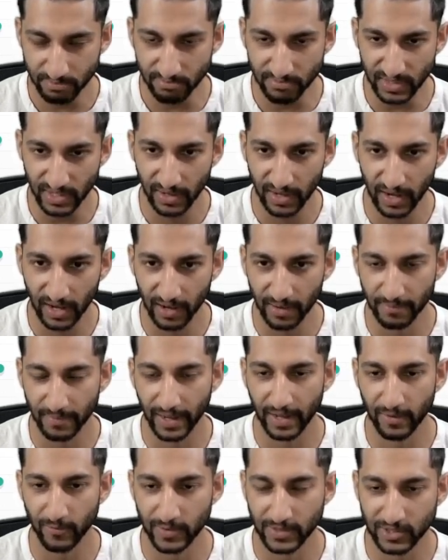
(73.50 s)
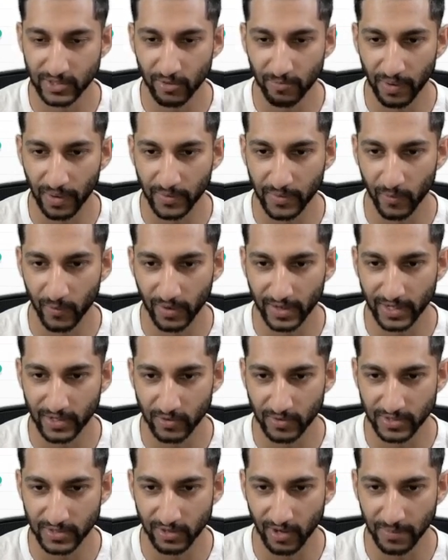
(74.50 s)
And we're still probably working
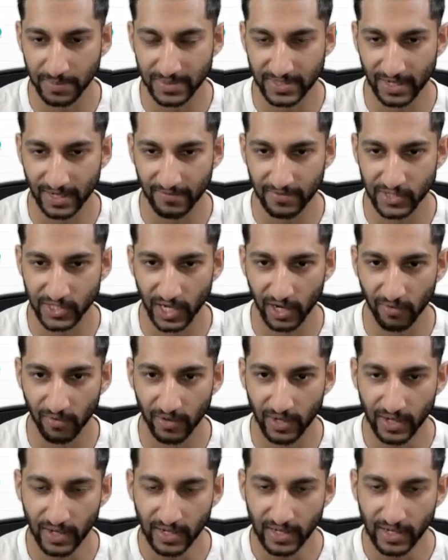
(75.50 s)
towards the opposite side of the channel.